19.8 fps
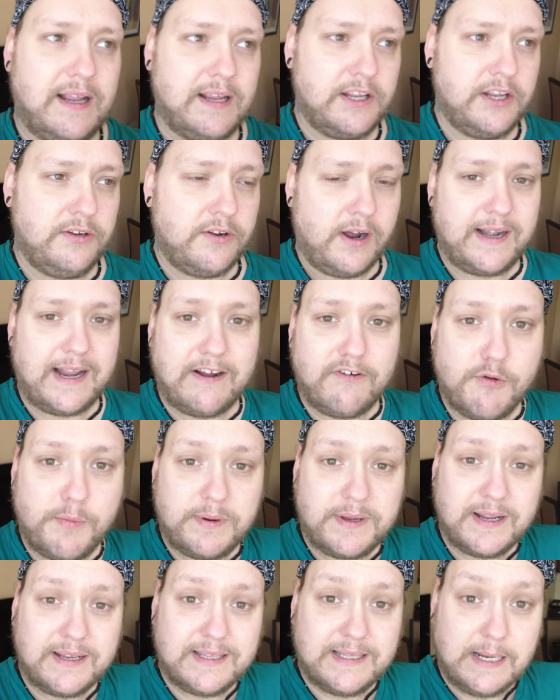United
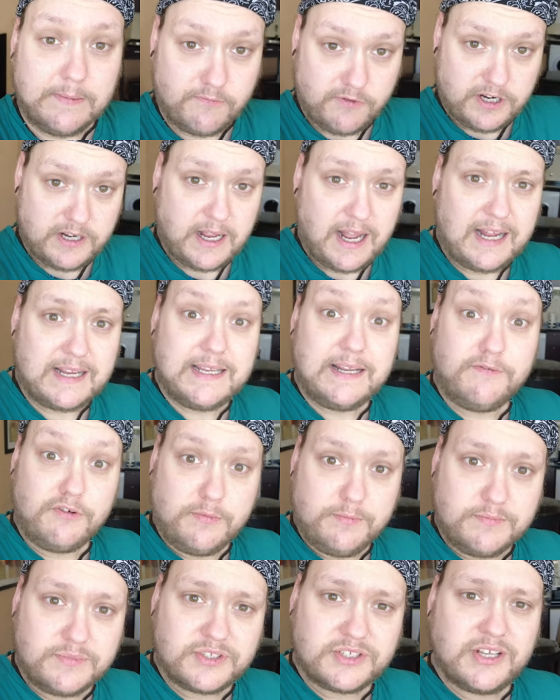Arab
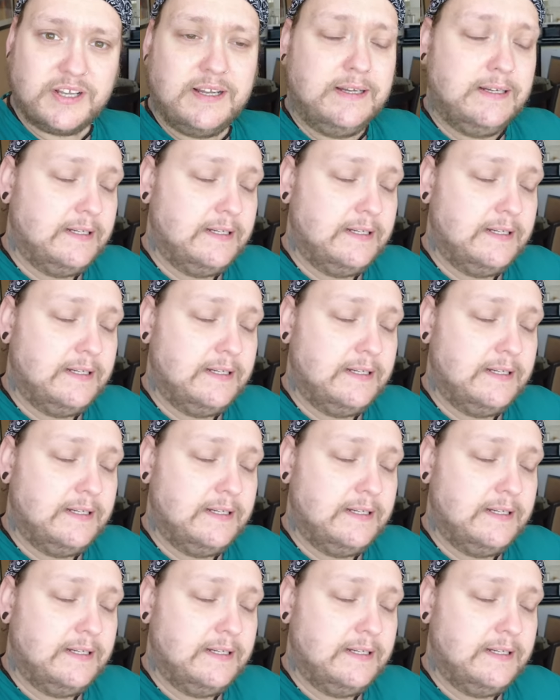dirhams